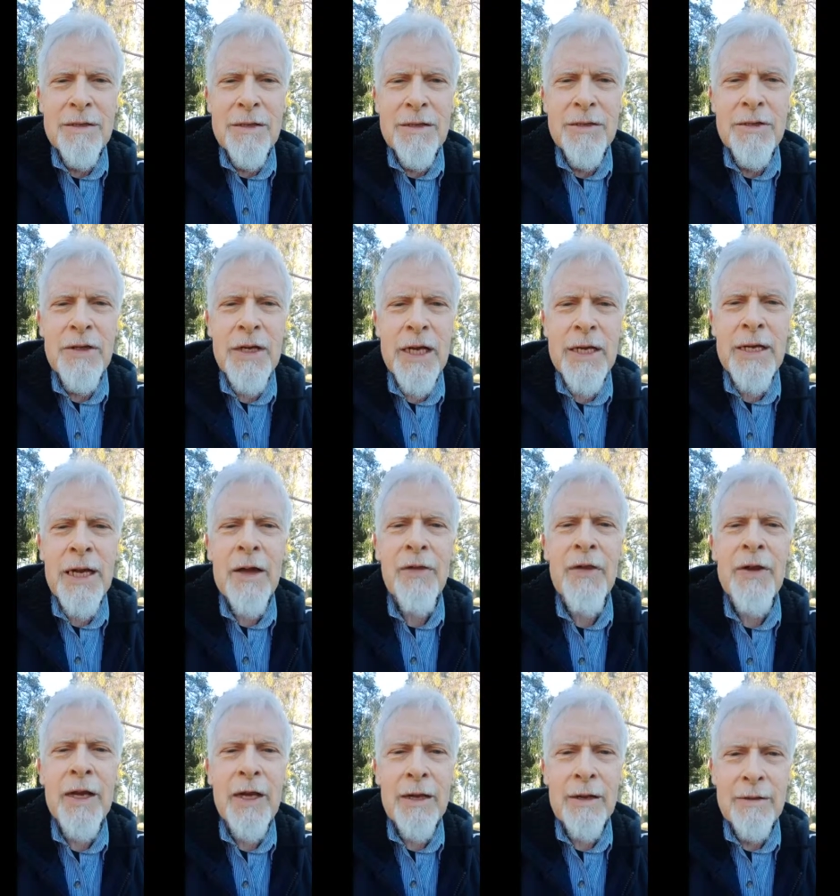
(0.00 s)
you get
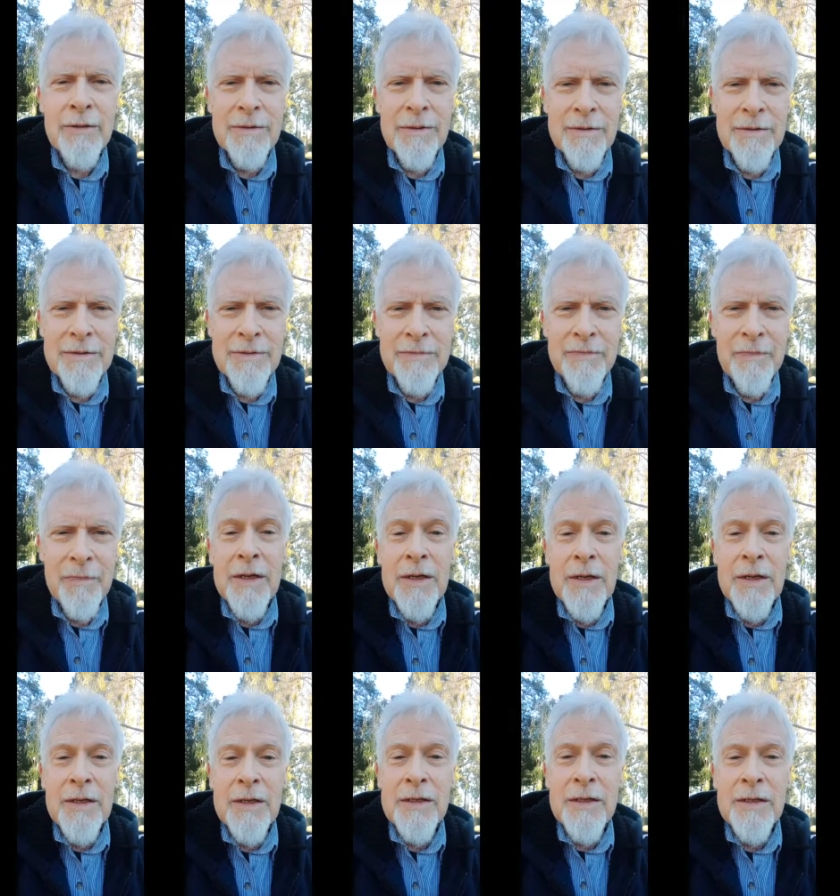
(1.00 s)
nothing.
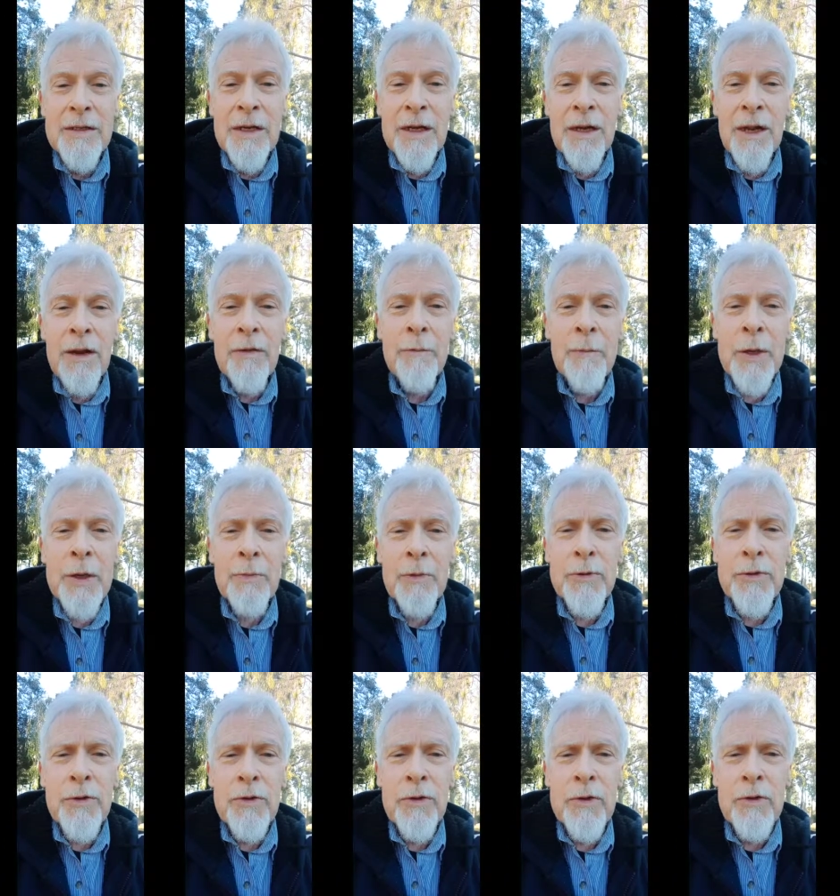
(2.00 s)
A lot of
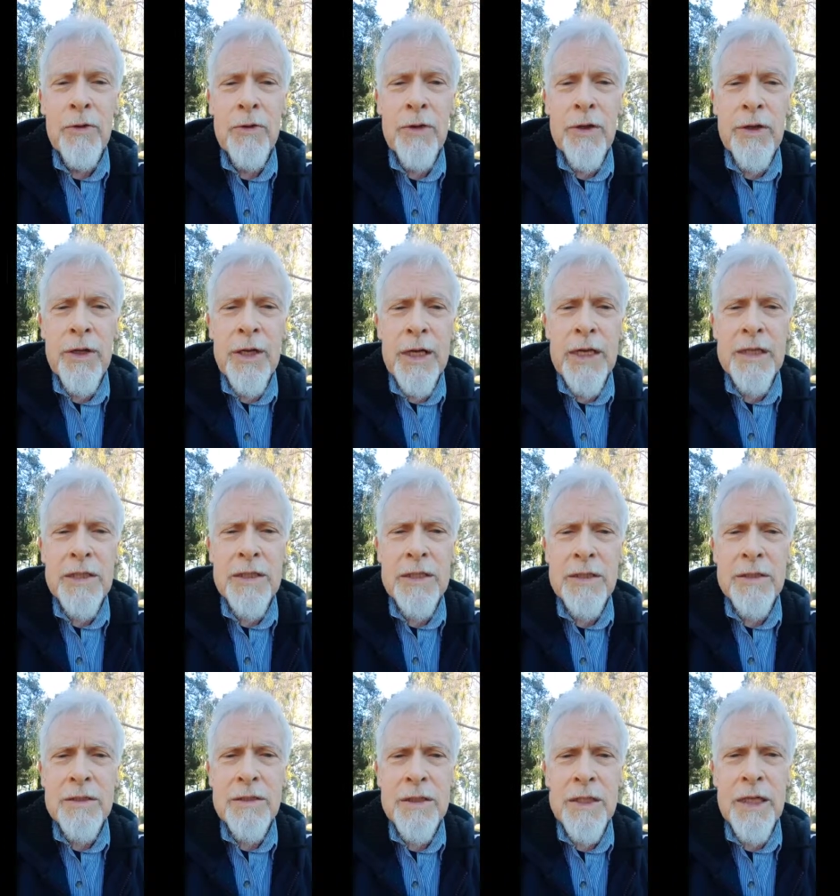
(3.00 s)
people do good things
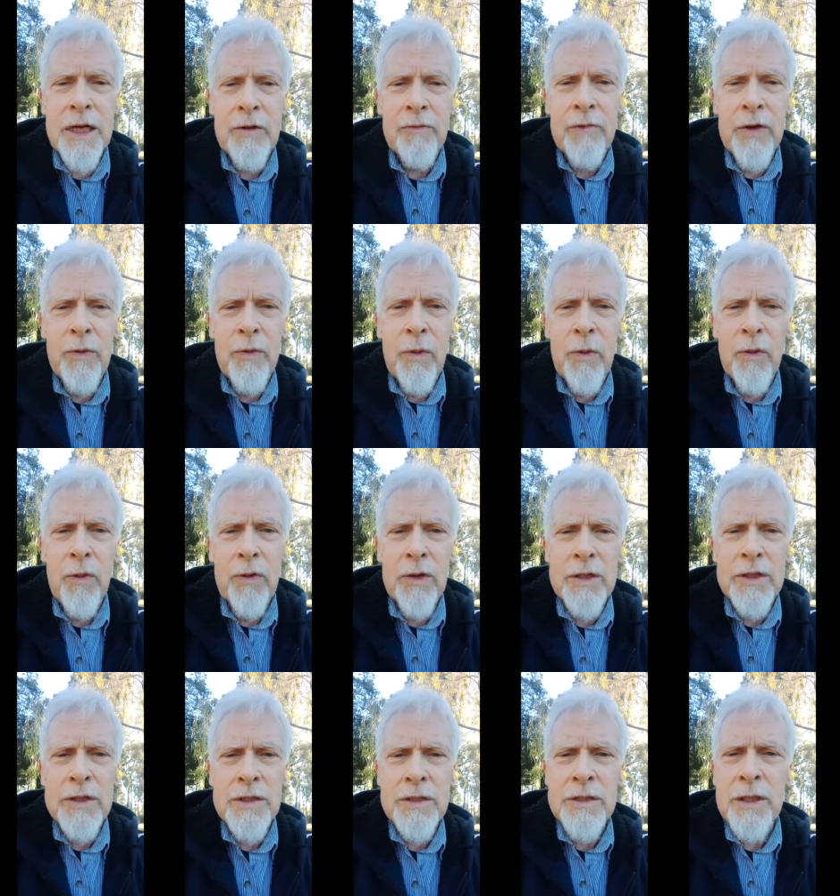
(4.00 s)
to get
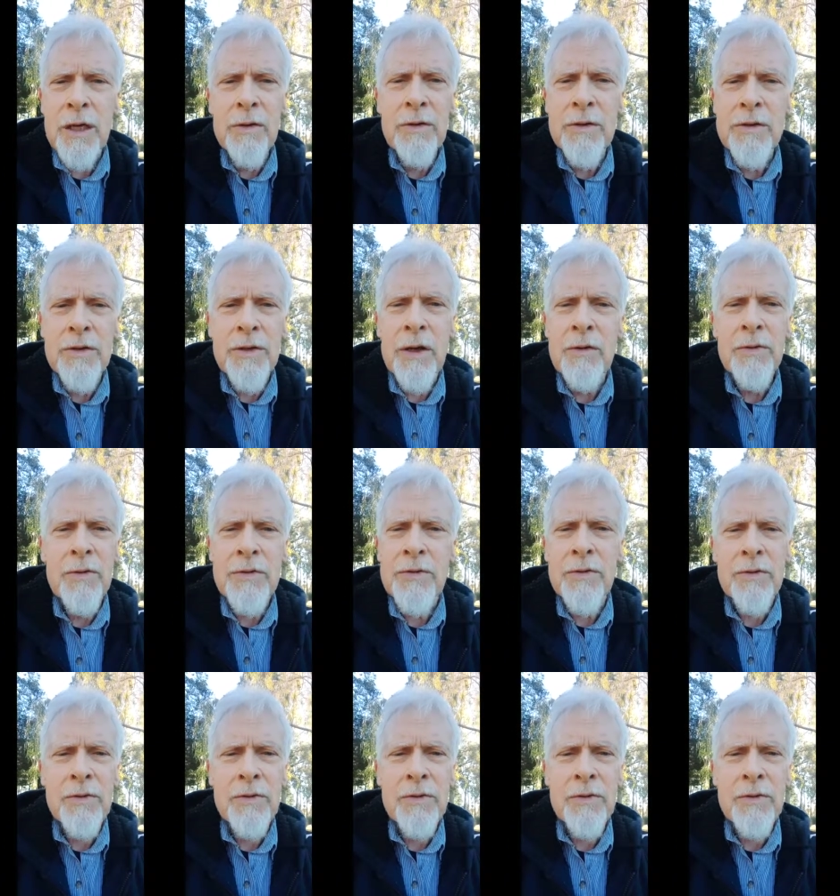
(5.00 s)
rewards. Don't, don't